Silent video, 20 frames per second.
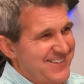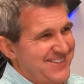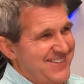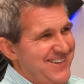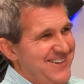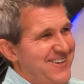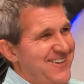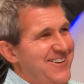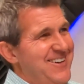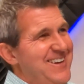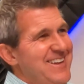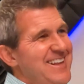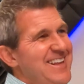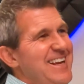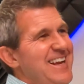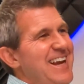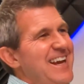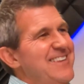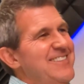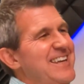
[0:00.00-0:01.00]
So,
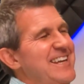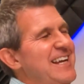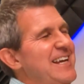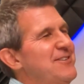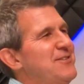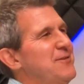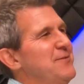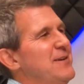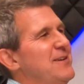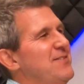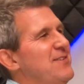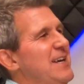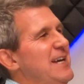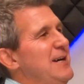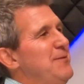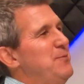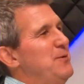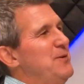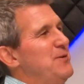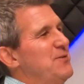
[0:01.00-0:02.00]
and they gave some
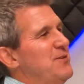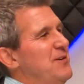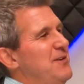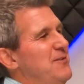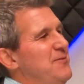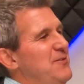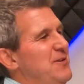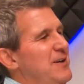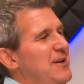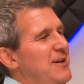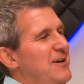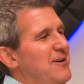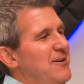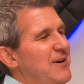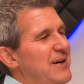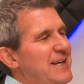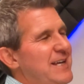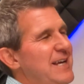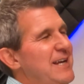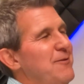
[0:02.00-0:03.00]
examples of,
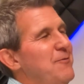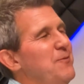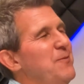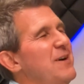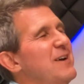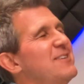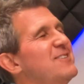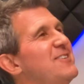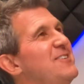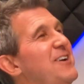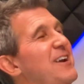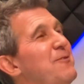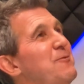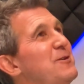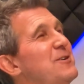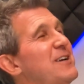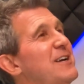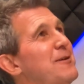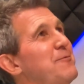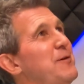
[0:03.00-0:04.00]
I
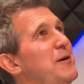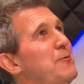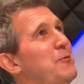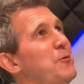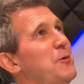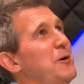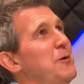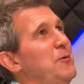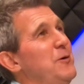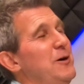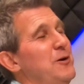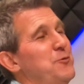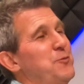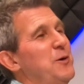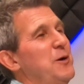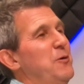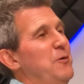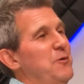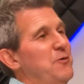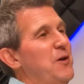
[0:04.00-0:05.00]
wish I could remember what it was,
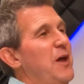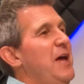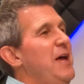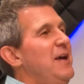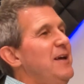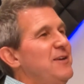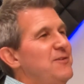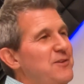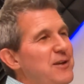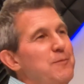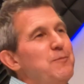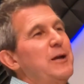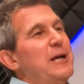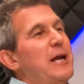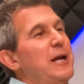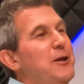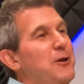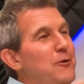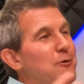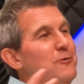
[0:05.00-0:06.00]
but seemed like
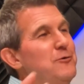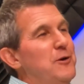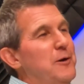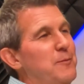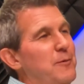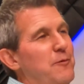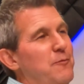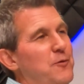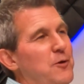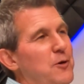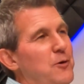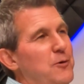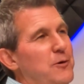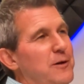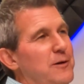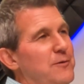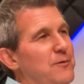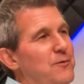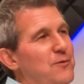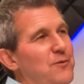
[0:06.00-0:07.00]
a huge number of
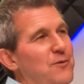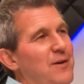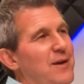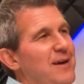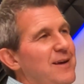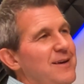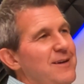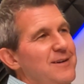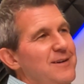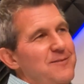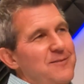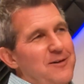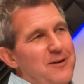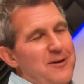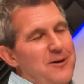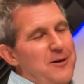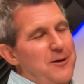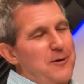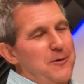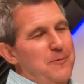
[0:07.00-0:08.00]
tokens
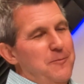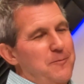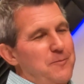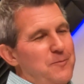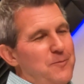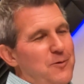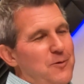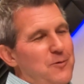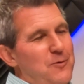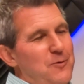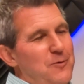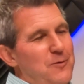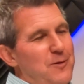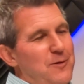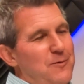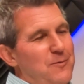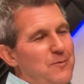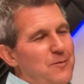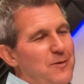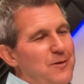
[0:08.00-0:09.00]
to
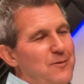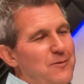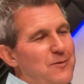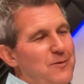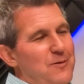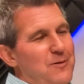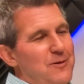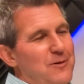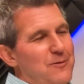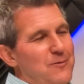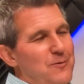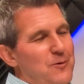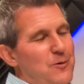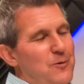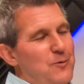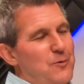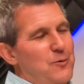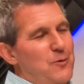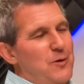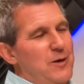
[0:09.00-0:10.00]
do your
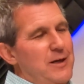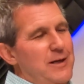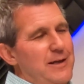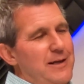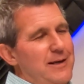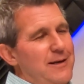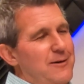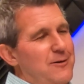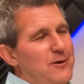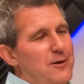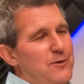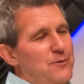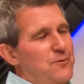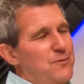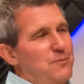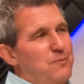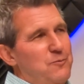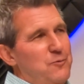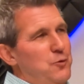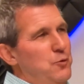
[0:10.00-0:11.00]
own training, and it
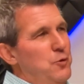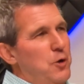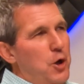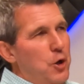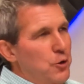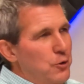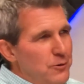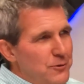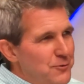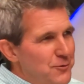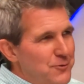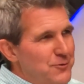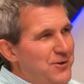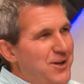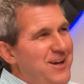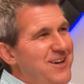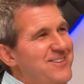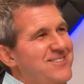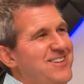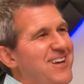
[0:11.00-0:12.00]
costs $2 or
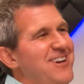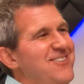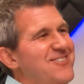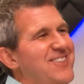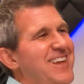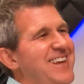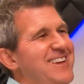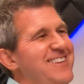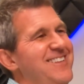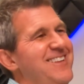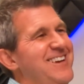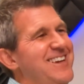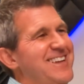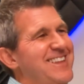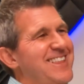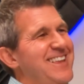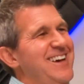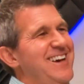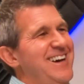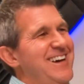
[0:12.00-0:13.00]
something
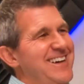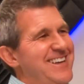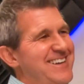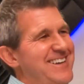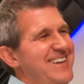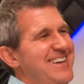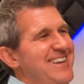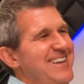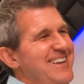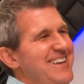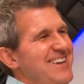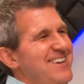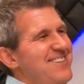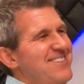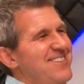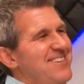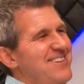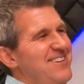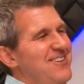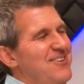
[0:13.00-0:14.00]
like that.
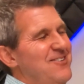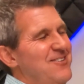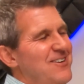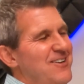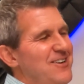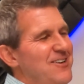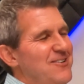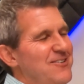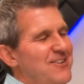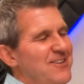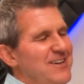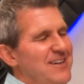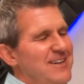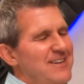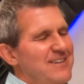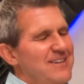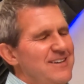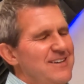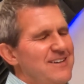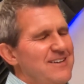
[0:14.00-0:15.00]
So,
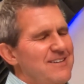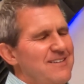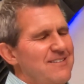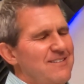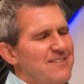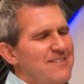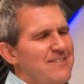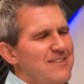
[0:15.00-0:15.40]
okay, yeah.